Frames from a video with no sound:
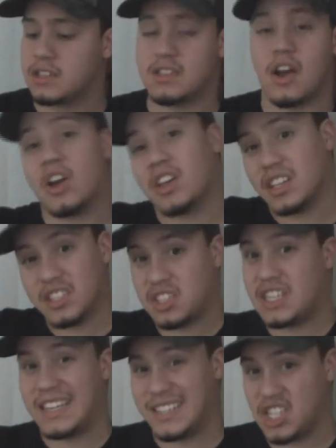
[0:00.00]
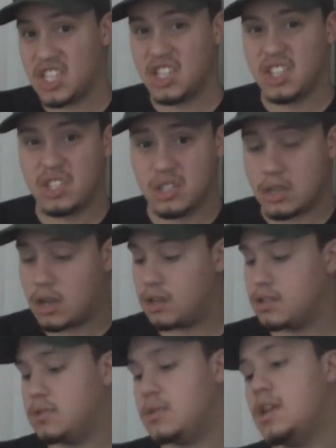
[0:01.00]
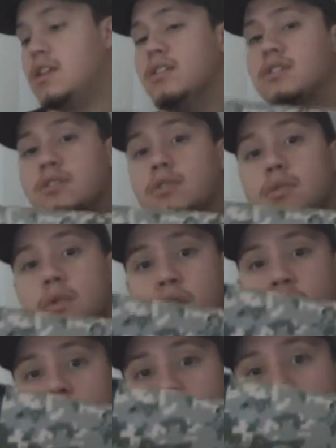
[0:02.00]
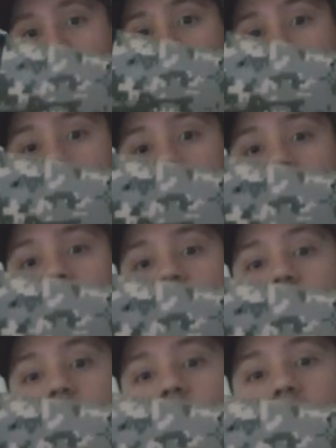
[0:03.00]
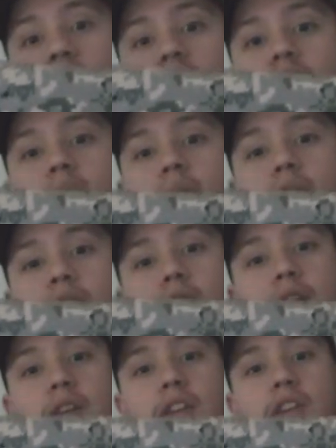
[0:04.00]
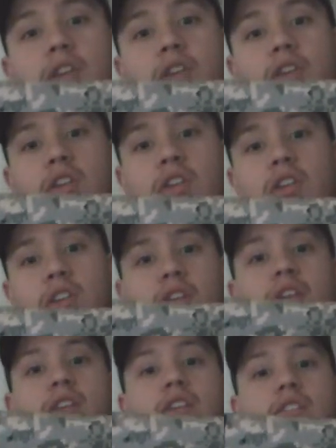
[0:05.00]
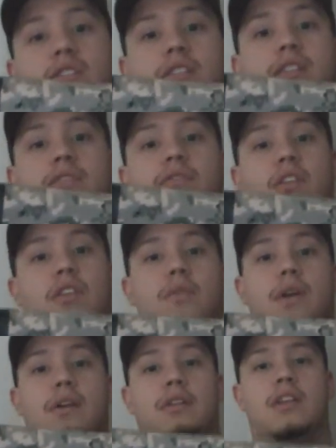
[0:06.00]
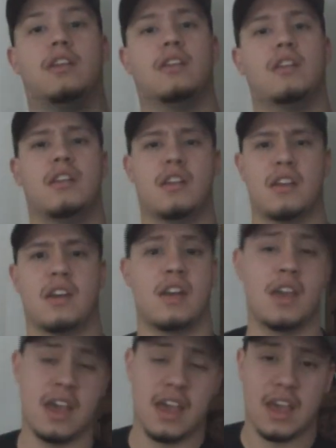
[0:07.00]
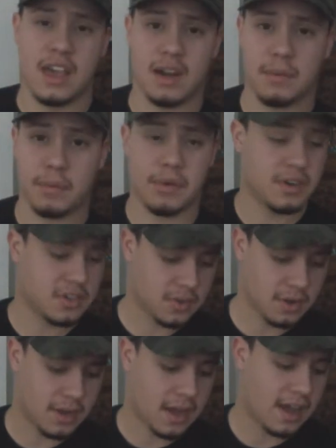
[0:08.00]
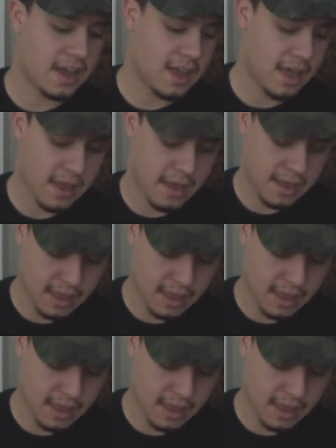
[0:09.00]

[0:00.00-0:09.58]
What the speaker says: stock extensions onto here, so if you notice that it would actually be down to here instead of all the way out here. And I'm a pretty short guy,